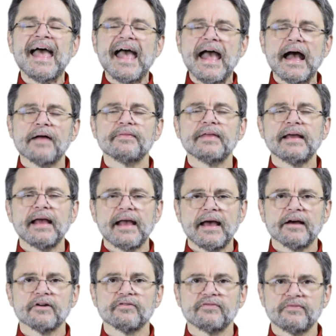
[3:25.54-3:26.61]
Had they
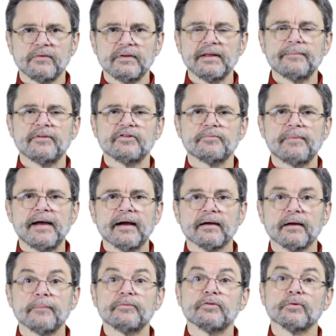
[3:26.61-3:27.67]
had a full image
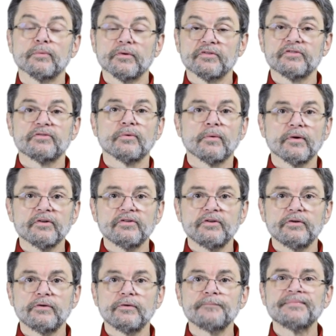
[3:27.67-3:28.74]
backup to restore
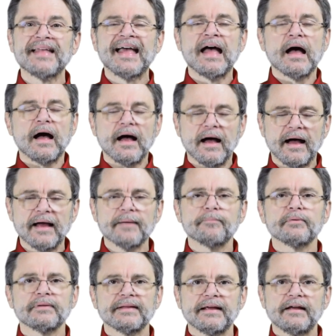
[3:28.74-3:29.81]
to, I
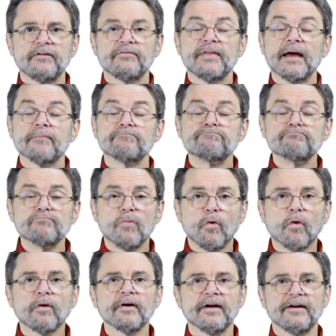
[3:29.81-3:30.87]
believe that
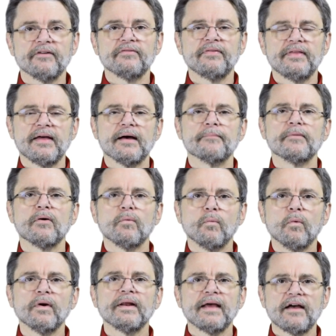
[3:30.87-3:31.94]
more of them
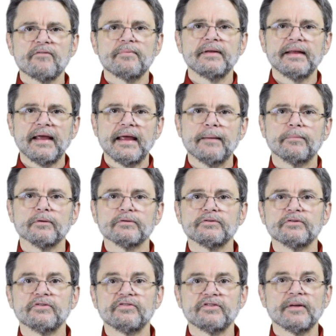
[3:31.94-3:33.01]
would have been able
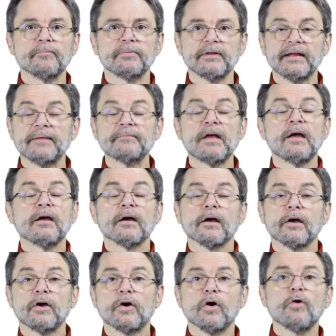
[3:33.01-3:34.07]
to simply
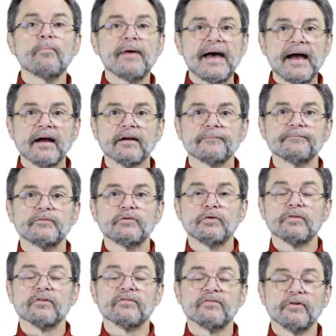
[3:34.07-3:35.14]
go back
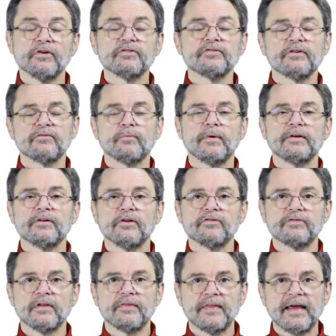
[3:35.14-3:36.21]
to the version of
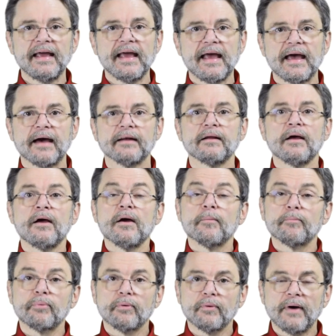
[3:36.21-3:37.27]
Windows that they had
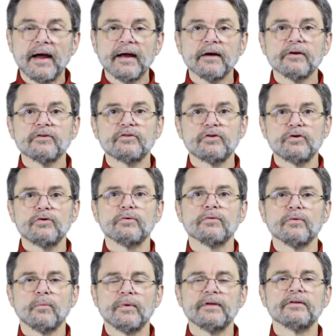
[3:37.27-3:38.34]
prior
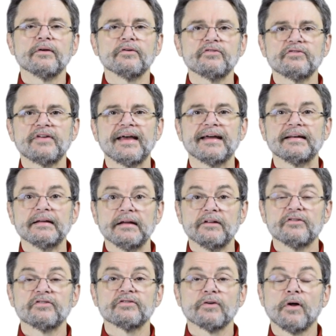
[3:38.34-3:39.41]
to the Windows 10
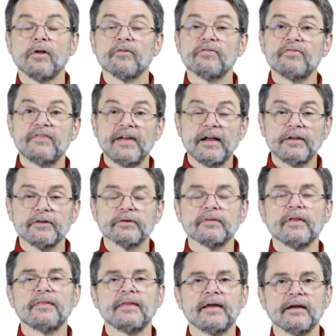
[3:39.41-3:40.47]
install
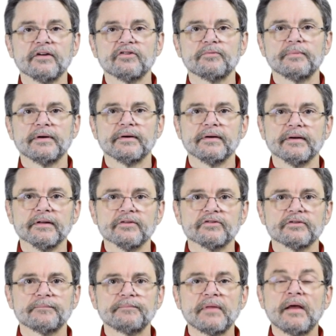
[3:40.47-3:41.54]
failure that they
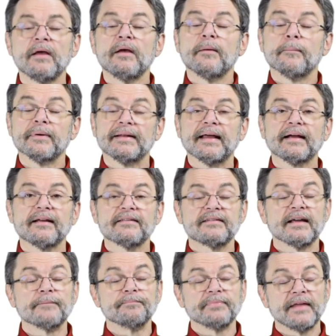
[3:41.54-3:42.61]
experienced. But like I
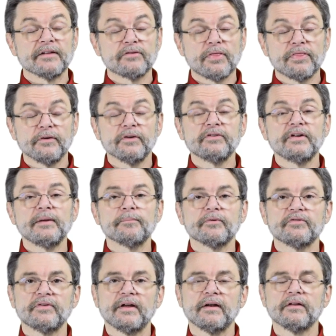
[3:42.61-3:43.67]
said, that
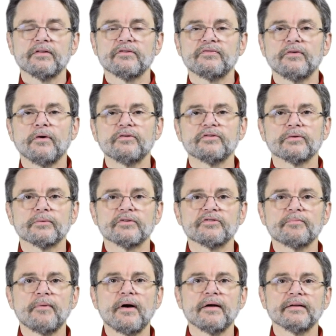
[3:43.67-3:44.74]
13% of the folks who
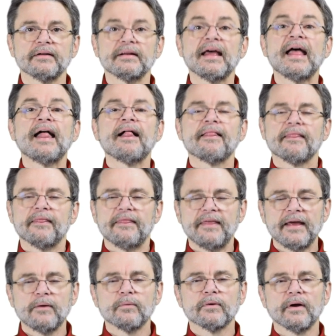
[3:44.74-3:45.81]
responded,
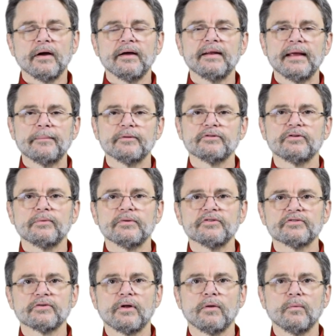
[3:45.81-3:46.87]
they were unable to
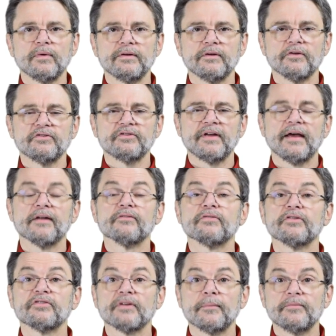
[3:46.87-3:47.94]
install Windows 10
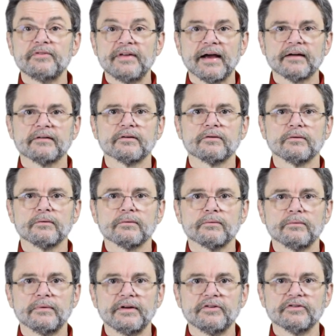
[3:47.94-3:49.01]
for some technical
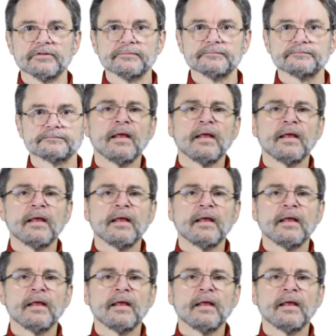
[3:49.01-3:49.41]
reason.